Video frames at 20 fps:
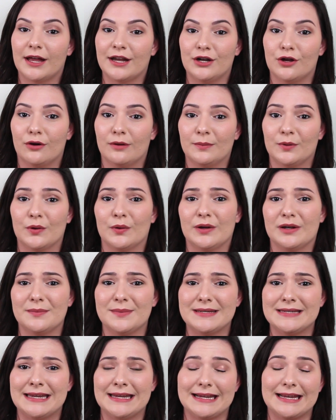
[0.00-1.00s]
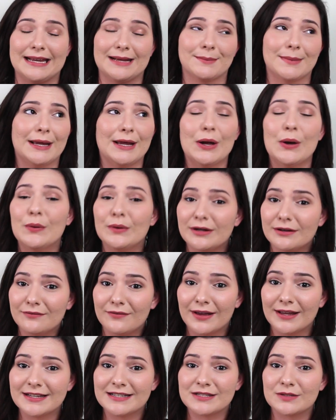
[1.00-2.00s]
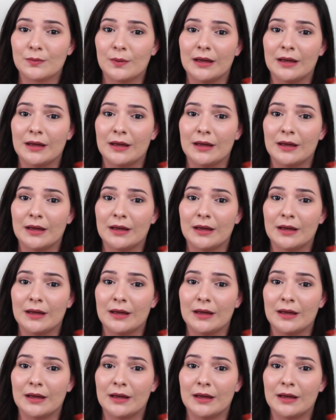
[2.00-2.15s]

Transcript: I know I'm going to be taking my own advice